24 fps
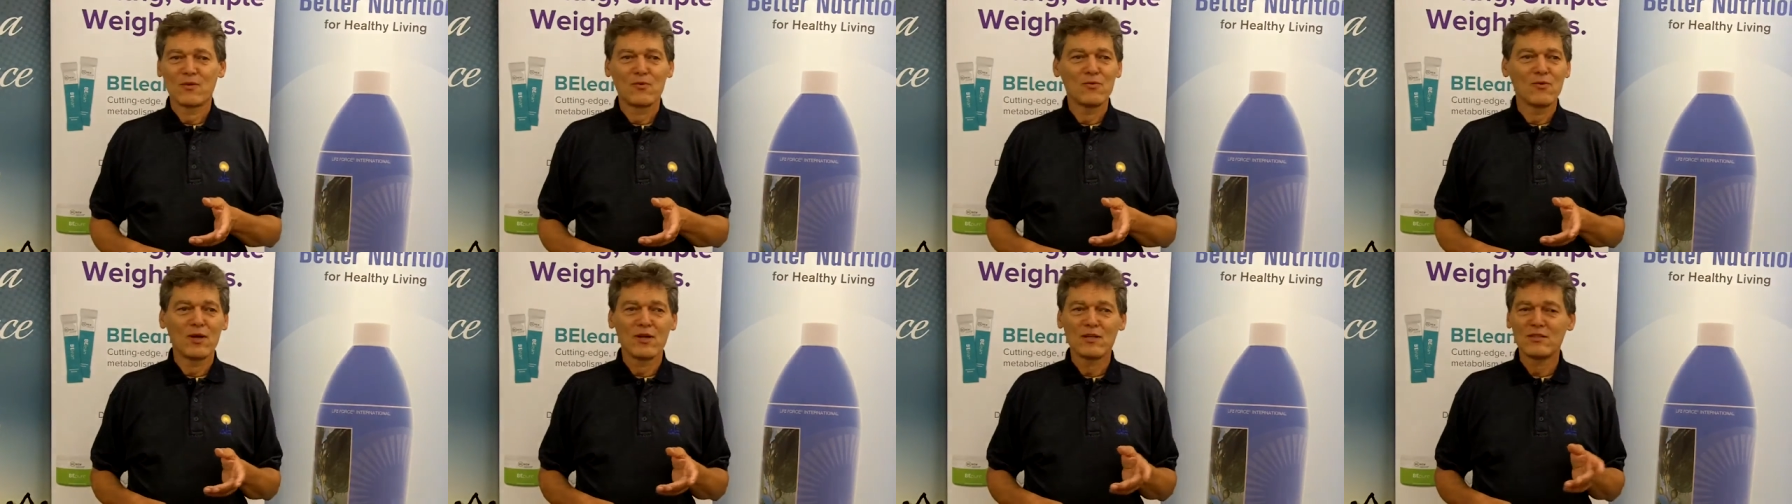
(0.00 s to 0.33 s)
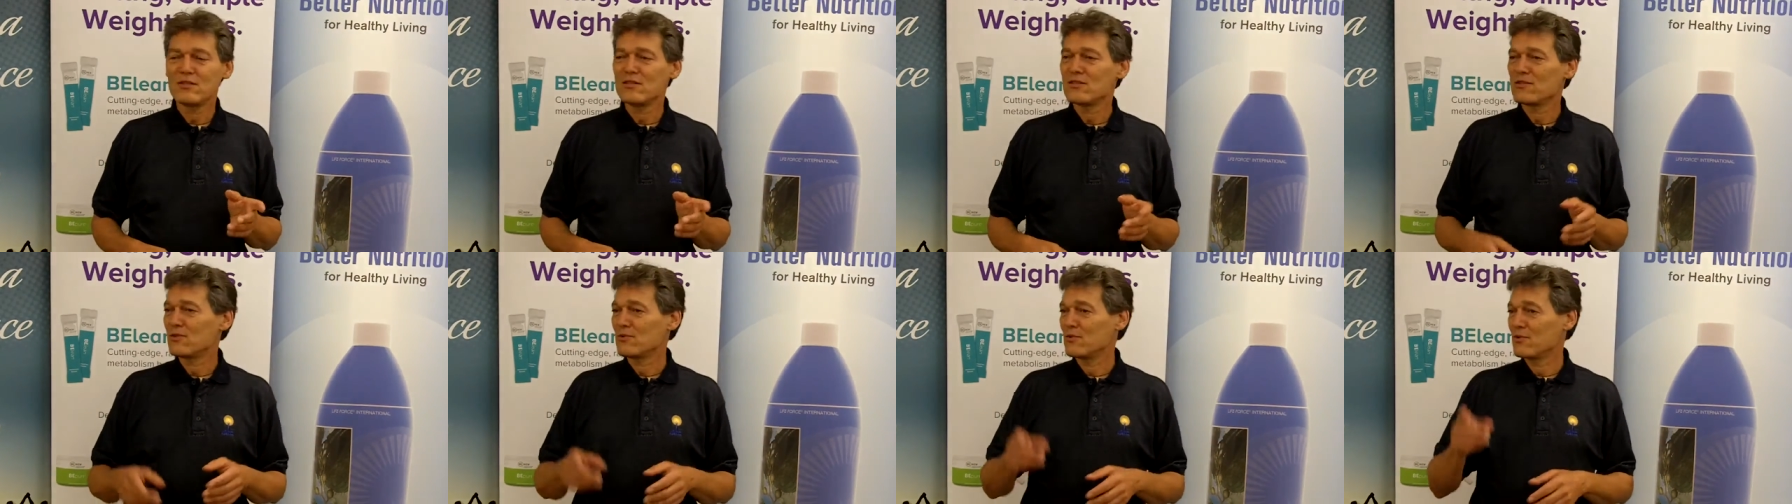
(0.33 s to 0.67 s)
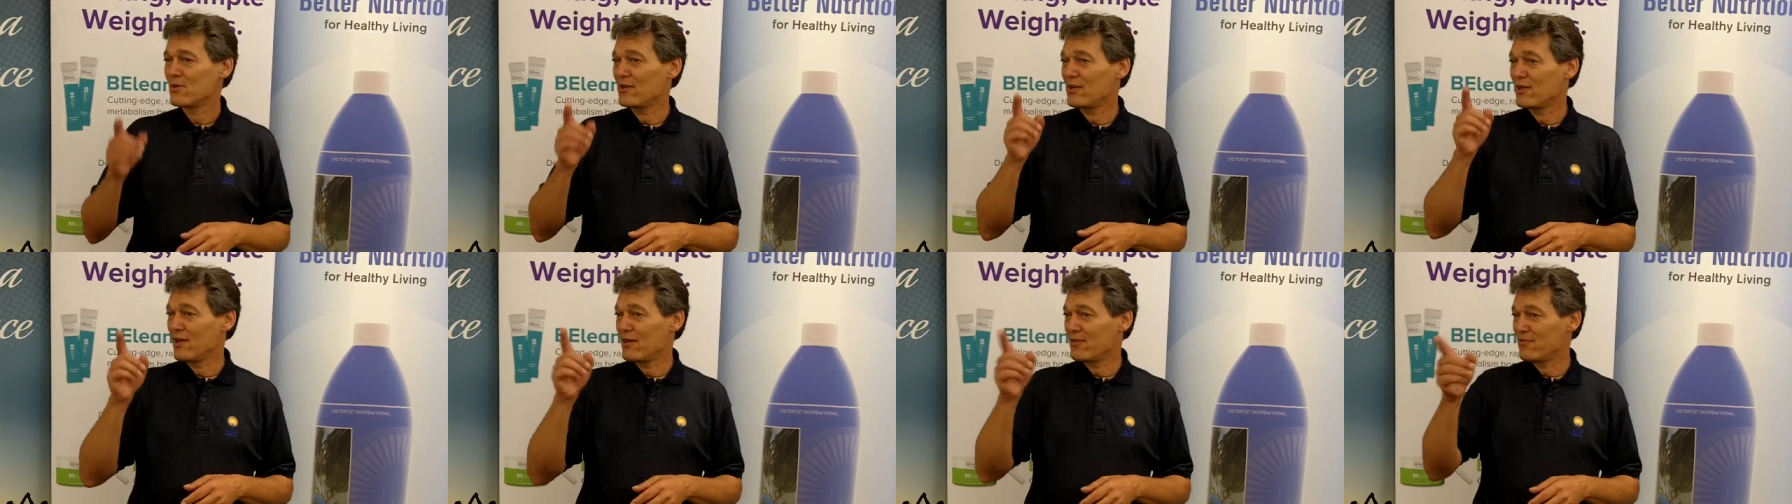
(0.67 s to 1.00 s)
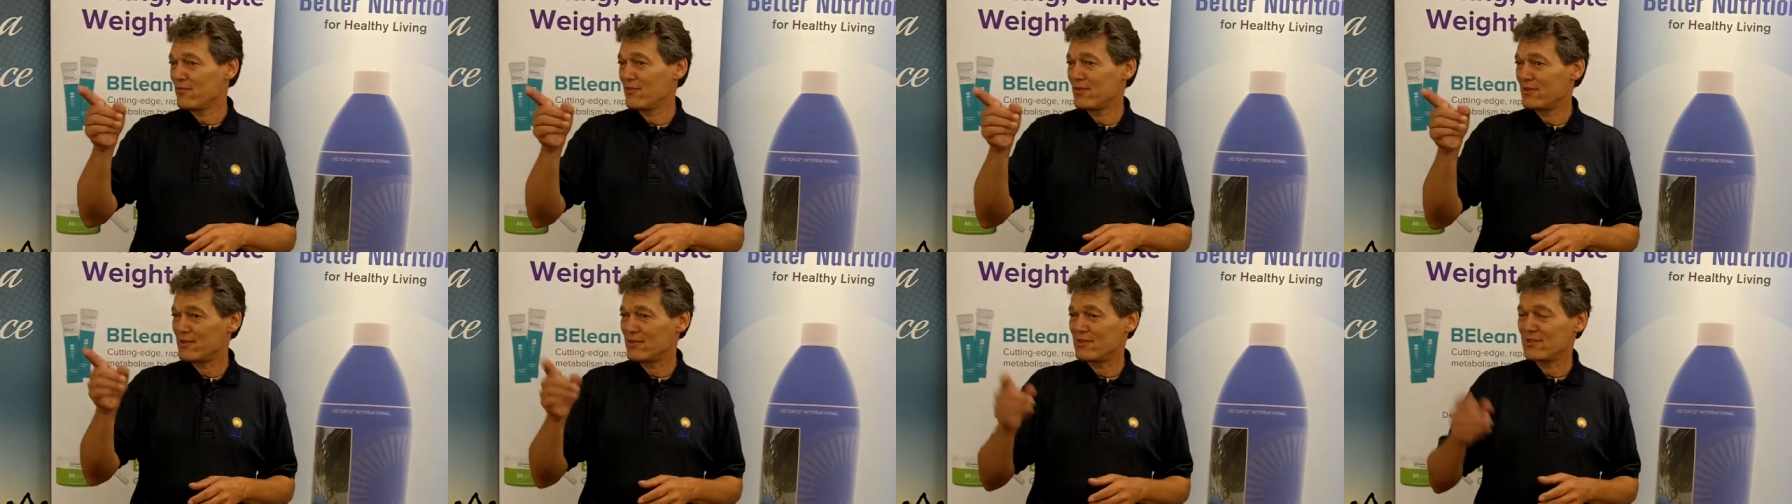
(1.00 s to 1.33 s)
Who hasn't talked?
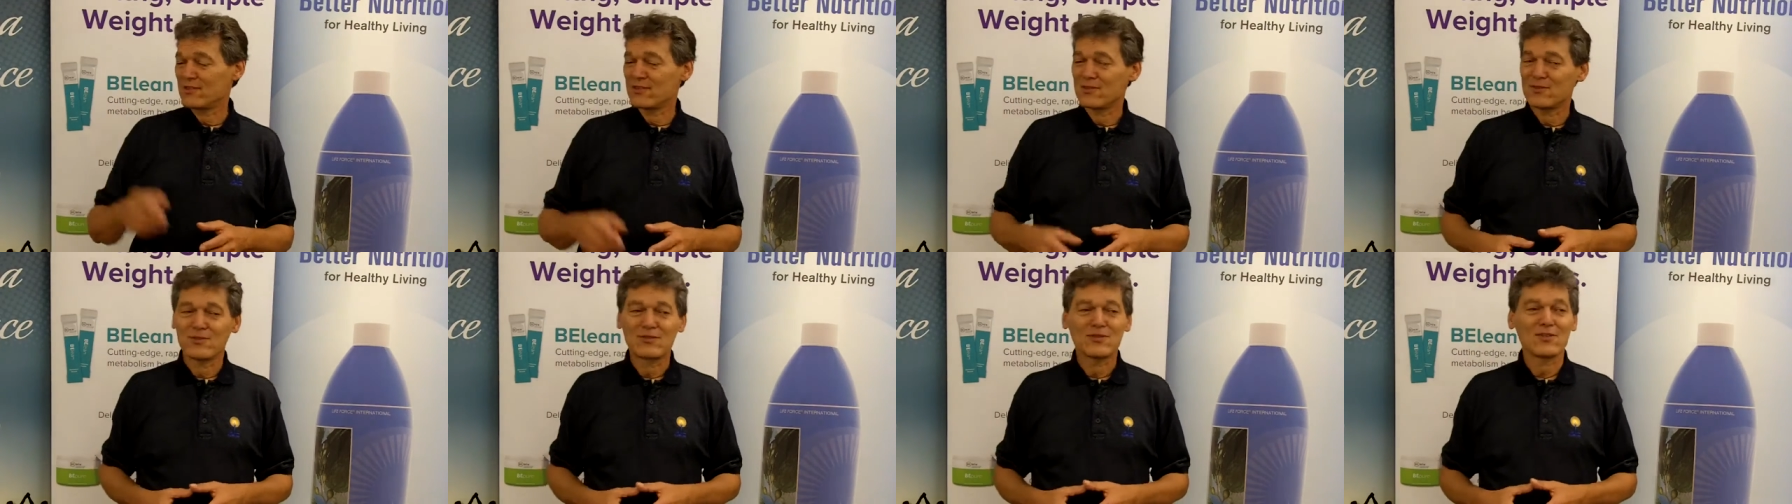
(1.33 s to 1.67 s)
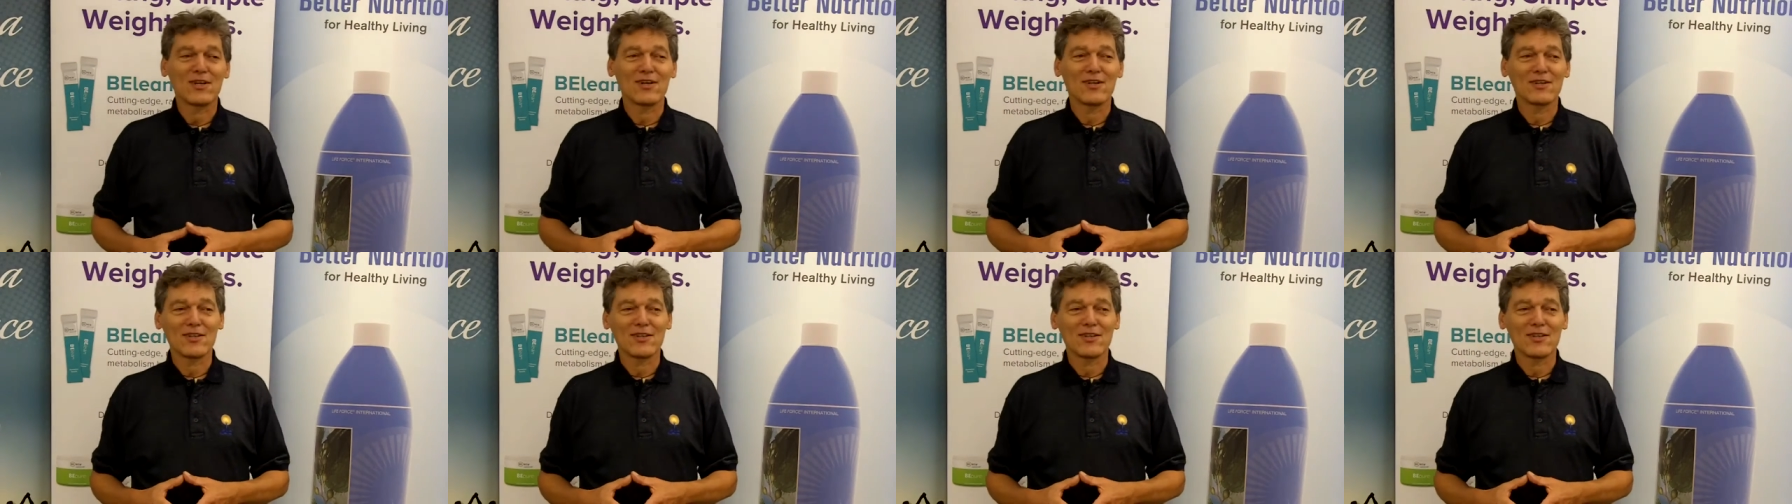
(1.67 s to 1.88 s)
Kev hasn't talked.